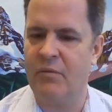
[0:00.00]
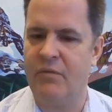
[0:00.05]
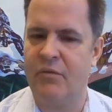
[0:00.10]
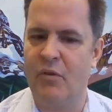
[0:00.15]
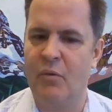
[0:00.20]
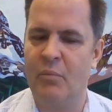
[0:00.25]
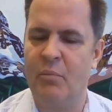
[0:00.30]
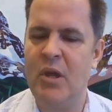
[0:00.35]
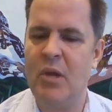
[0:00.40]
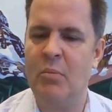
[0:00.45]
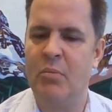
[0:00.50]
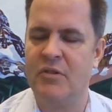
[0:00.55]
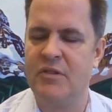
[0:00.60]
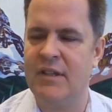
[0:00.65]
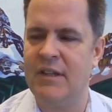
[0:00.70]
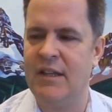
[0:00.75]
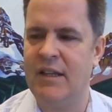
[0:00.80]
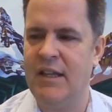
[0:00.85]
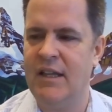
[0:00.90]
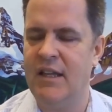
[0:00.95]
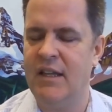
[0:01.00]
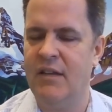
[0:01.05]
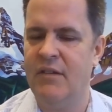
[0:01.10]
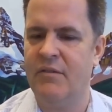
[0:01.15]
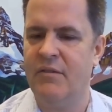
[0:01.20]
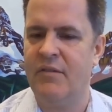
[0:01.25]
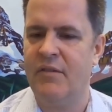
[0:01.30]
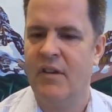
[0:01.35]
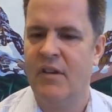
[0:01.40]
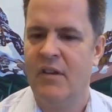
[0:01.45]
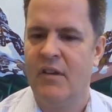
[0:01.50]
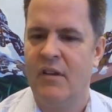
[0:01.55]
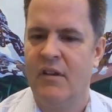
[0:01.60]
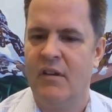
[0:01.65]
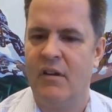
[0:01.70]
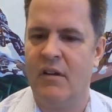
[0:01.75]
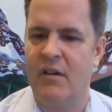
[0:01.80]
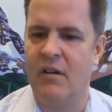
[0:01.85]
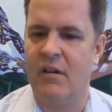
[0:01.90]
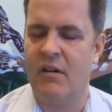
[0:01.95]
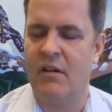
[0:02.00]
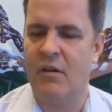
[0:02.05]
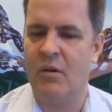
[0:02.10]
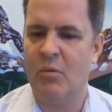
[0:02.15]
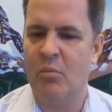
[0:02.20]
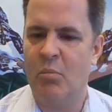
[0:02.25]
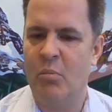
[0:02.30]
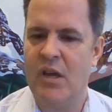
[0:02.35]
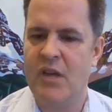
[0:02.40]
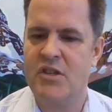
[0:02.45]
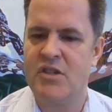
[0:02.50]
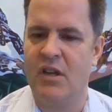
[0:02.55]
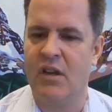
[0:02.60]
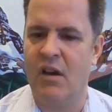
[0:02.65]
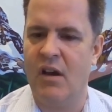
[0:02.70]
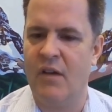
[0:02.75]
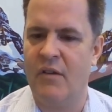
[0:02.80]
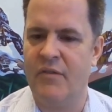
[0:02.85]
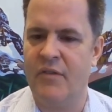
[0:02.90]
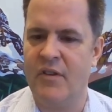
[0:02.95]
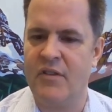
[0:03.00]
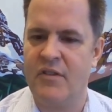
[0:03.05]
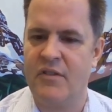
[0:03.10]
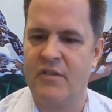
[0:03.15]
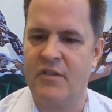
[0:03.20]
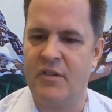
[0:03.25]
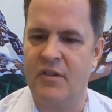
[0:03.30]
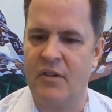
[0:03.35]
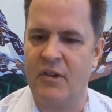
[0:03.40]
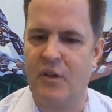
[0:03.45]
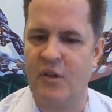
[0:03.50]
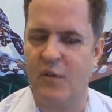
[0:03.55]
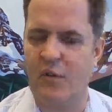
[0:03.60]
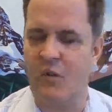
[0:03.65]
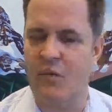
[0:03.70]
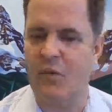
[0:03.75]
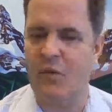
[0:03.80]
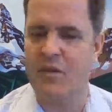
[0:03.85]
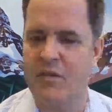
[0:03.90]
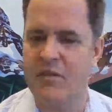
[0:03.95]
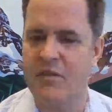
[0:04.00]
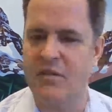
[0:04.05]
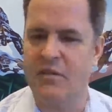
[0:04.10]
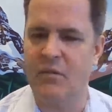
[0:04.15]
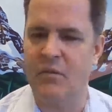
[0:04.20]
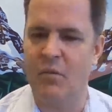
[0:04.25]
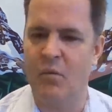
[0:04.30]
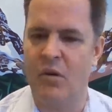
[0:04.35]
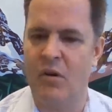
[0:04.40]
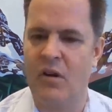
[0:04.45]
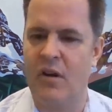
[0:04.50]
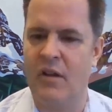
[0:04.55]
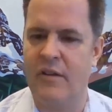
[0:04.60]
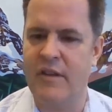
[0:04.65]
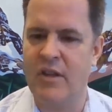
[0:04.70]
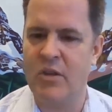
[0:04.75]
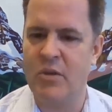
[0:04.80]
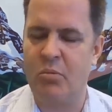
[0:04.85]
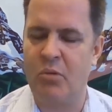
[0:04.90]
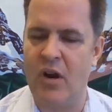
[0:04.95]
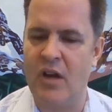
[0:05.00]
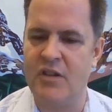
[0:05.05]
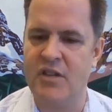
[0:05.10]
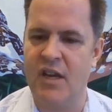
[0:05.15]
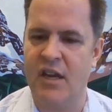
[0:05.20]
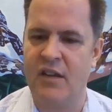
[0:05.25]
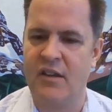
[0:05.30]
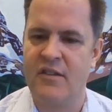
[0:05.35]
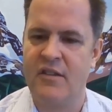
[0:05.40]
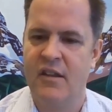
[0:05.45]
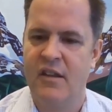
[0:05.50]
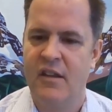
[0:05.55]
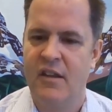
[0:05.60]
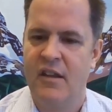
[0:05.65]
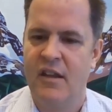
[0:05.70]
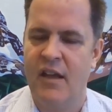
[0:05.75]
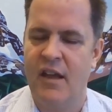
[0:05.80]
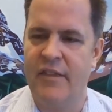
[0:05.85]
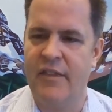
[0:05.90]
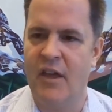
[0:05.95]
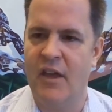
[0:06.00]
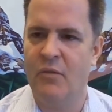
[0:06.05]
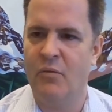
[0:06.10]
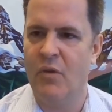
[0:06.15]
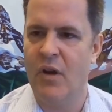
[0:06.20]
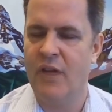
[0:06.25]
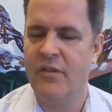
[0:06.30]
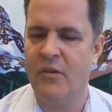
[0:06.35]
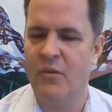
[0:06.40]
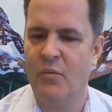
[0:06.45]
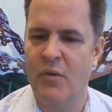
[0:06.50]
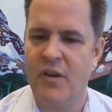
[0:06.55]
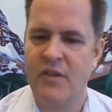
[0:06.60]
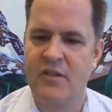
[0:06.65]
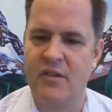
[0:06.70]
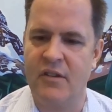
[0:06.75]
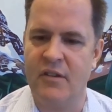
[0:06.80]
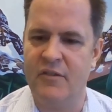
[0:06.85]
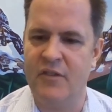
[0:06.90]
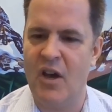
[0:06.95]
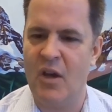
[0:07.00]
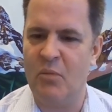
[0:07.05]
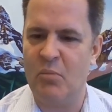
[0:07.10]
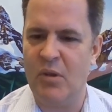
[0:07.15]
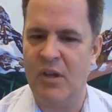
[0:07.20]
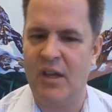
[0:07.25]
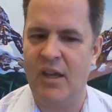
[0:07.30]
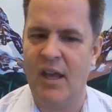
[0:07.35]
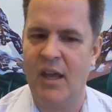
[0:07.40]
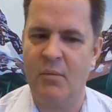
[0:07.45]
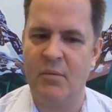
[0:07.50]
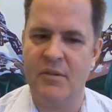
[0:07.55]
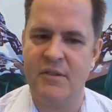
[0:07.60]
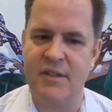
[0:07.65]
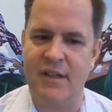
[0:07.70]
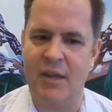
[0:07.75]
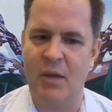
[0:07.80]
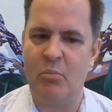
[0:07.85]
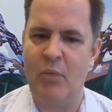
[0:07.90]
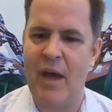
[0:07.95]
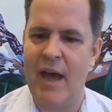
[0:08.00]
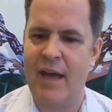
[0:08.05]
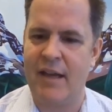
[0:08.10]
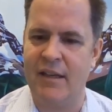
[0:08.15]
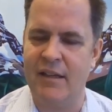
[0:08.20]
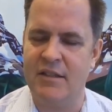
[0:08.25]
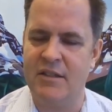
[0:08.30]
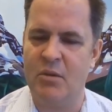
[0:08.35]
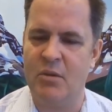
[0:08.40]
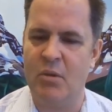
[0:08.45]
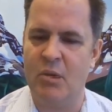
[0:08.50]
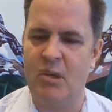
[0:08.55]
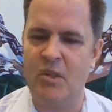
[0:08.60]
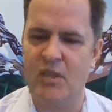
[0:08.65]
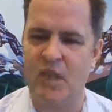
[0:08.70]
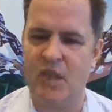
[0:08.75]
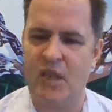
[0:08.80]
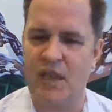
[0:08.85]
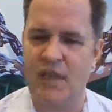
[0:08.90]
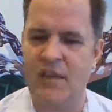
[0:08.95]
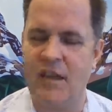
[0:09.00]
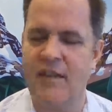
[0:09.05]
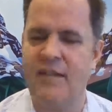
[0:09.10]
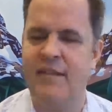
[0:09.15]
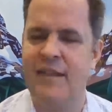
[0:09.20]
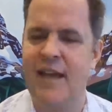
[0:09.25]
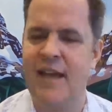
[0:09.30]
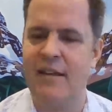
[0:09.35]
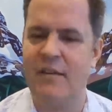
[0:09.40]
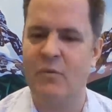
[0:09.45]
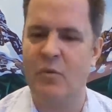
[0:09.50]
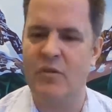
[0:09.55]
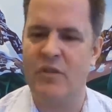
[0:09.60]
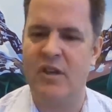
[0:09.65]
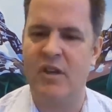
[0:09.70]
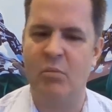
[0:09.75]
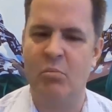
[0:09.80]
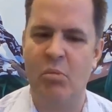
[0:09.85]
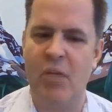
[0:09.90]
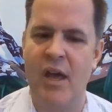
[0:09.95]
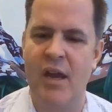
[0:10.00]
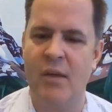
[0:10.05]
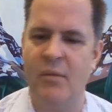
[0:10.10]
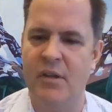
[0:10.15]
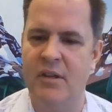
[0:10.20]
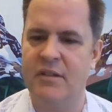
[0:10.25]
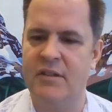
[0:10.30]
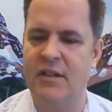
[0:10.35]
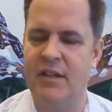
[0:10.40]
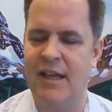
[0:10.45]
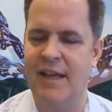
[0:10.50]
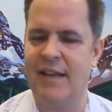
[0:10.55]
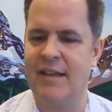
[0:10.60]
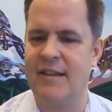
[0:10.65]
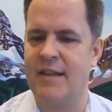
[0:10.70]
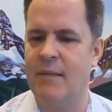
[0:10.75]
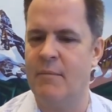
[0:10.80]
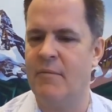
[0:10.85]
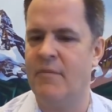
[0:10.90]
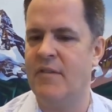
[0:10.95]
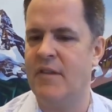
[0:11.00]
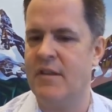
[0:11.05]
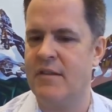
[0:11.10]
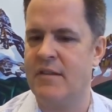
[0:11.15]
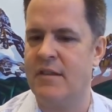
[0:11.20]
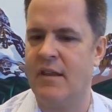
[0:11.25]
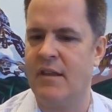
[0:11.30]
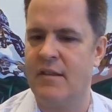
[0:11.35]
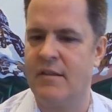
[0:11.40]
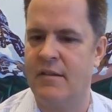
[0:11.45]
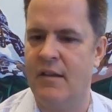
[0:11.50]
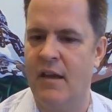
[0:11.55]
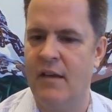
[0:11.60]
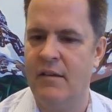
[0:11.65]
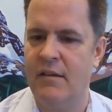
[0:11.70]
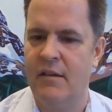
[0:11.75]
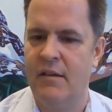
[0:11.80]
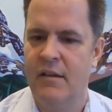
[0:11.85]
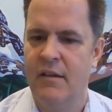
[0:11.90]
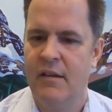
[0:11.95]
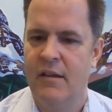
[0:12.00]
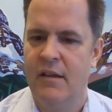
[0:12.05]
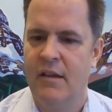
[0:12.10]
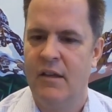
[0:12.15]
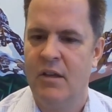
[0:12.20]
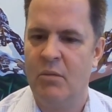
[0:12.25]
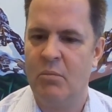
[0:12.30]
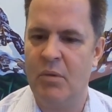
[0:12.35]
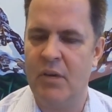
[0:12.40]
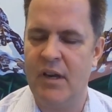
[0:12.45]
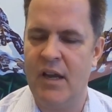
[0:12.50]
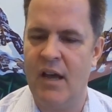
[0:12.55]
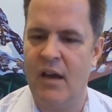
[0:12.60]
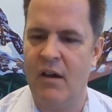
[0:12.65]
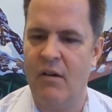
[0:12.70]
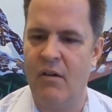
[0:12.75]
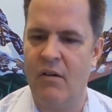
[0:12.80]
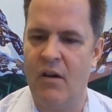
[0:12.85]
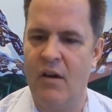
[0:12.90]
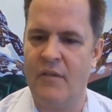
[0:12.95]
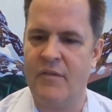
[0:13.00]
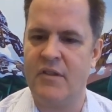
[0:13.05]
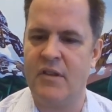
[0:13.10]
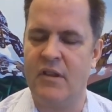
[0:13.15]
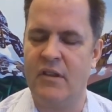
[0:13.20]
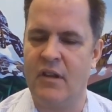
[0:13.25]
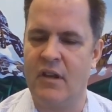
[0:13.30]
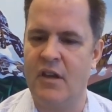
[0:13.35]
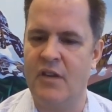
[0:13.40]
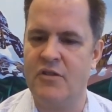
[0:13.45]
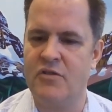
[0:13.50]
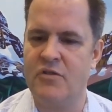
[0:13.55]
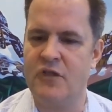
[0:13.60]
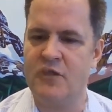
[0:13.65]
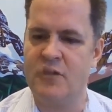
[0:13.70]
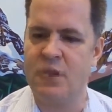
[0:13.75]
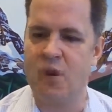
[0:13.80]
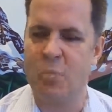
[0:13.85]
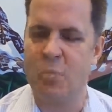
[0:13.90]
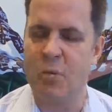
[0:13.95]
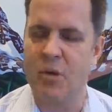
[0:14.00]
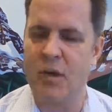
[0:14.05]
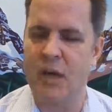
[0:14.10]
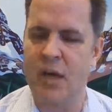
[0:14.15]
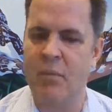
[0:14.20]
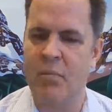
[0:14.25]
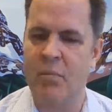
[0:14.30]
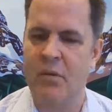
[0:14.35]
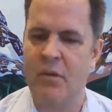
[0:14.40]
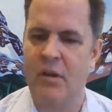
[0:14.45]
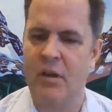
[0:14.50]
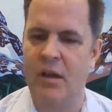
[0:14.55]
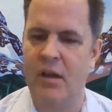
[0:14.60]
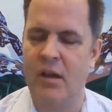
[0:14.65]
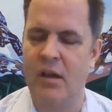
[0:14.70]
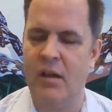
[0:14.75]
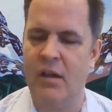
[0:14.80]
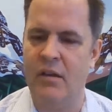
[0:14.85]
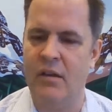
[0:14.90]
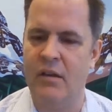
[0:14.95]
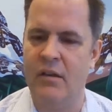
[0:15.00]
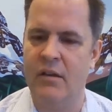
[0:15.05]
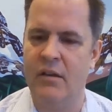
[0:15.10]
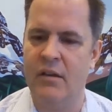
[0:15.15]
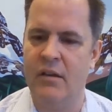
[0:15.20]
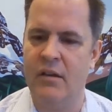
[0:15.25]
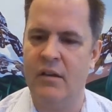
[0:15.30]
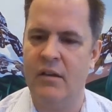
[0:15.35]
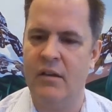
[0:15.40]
for people to leave our Beijing office to go to work on these projects and then run the risk of not being able to get back into Beijing. I think that was an impediment to getting some of these things done. But now, obviously, the country's opened up, and